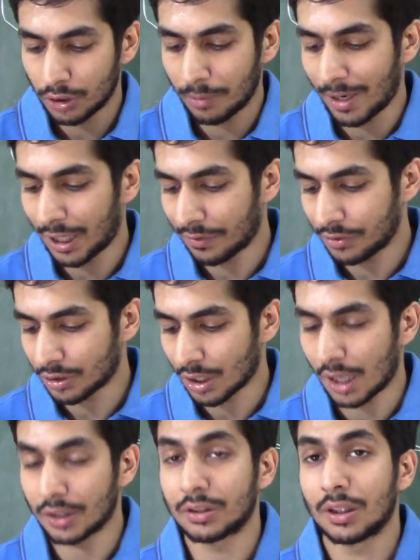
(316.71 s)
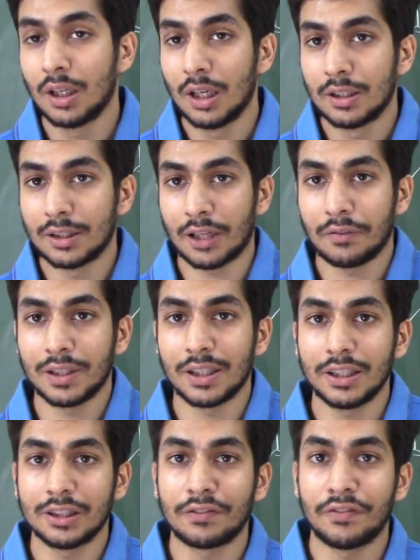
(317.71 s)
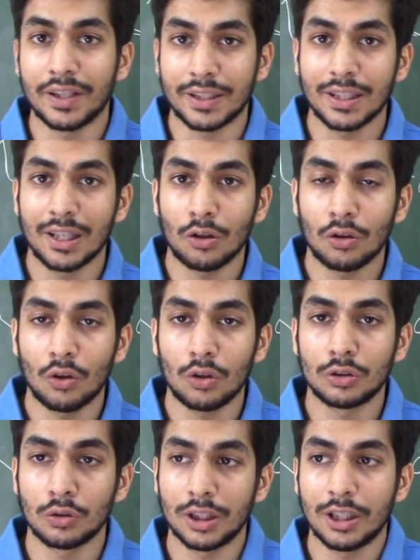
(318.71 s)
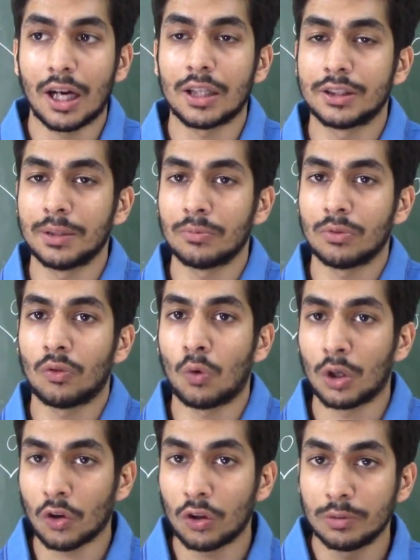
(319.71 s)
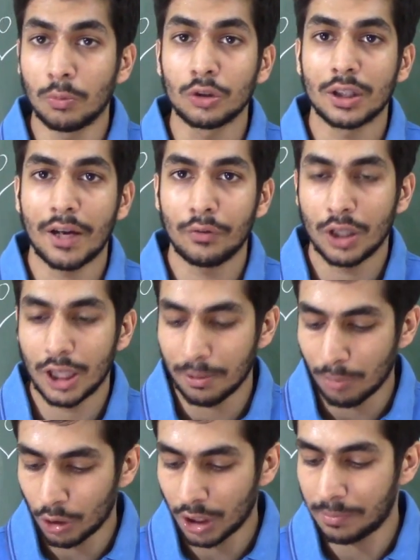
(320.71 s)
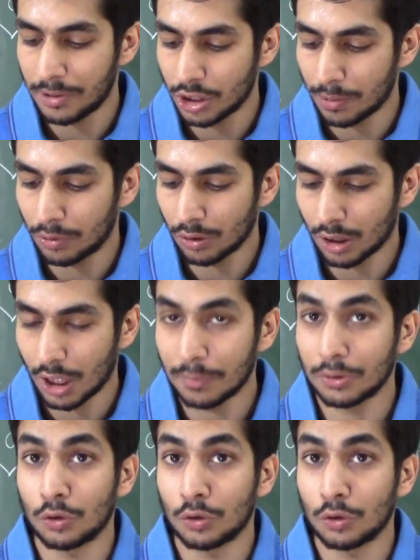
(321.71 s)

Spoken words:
So they might have just asked that whether he's faking it or not. So they asked him, what all books have you read about APJ Abdul Kalam?